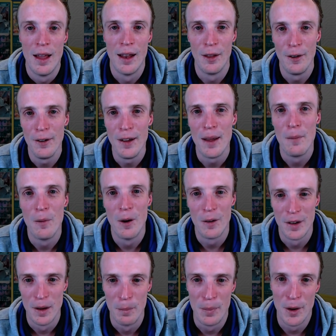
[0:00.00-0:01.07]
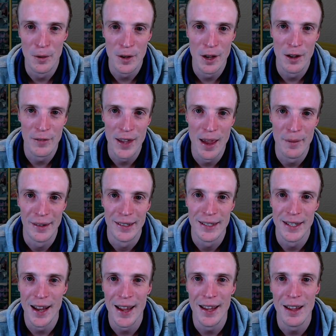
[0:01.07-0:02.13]
Hello and welcome to Bell Curve Gaming.
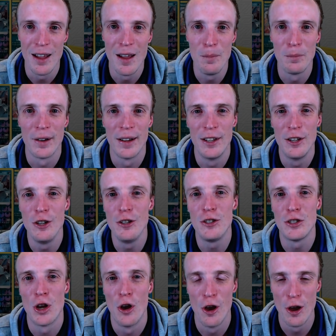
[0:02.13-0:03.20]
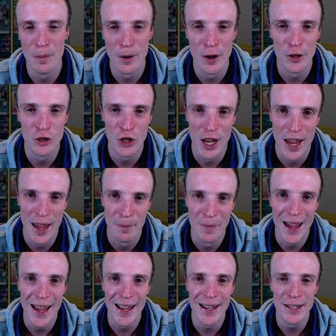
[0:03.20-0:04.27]
Today I'm bringing you Turbo Champ
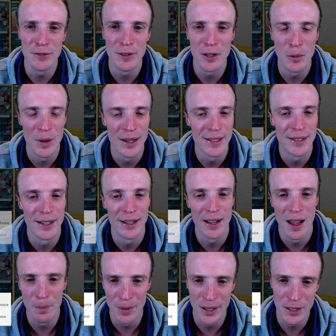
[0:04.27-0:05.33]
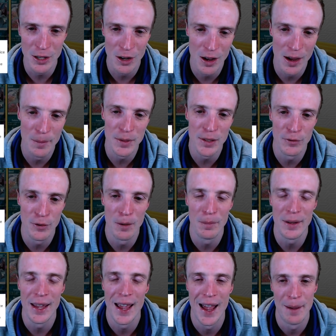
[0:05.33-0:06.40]
as requested a couple of times
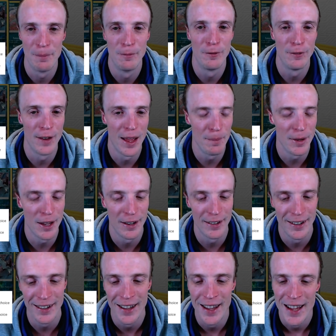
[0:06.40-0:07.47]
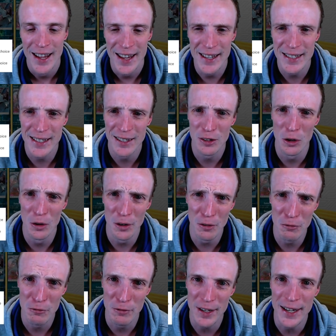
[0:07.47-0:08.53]
from Captain Flamian, and he's got a
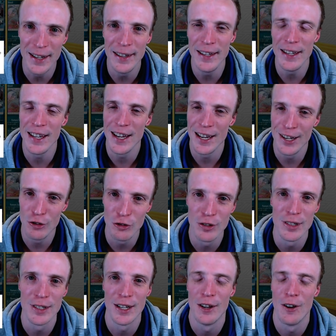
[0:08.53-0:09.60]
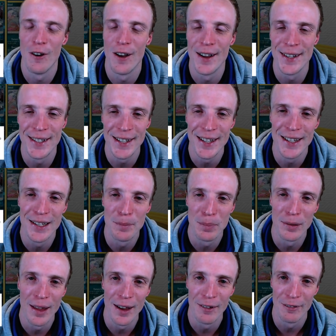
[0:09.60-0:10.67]
really interesting idea to
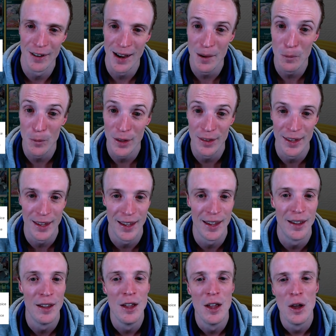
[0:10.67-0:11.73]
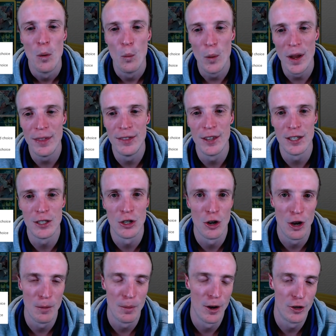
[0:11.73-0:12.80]
play around with here with the
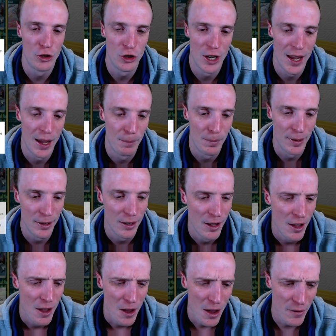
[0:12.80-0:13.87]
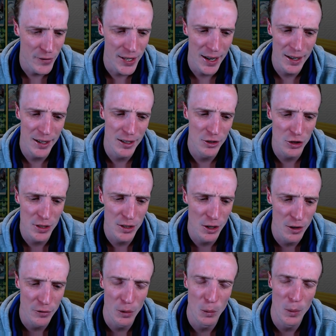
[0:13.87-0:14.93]
Turbo Champ. And I've taken just
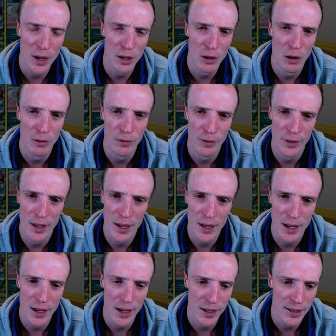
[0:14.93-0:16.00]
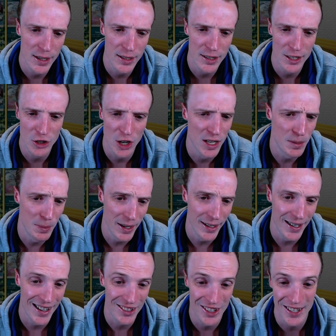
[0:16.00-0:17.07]
over a week off of the TCG. I was planning
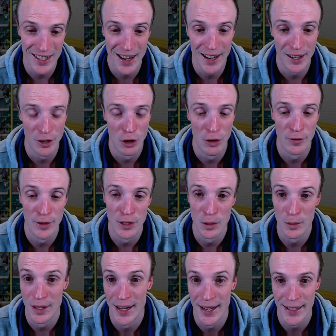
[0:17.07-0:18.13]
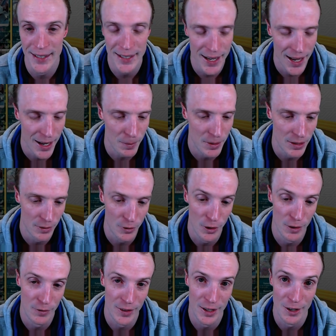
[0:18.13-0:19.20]
to actually take it off until the next set because I've
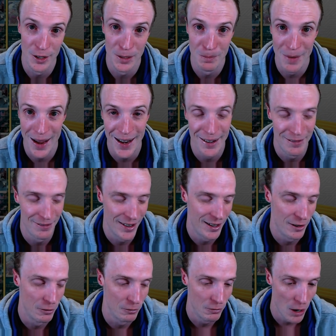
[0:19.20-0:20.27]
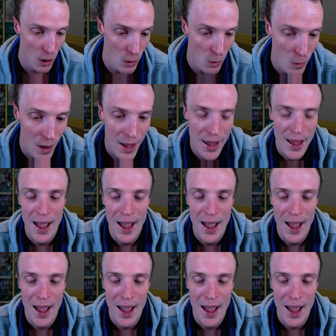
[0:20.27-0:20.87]
got the videos made and ready to roll.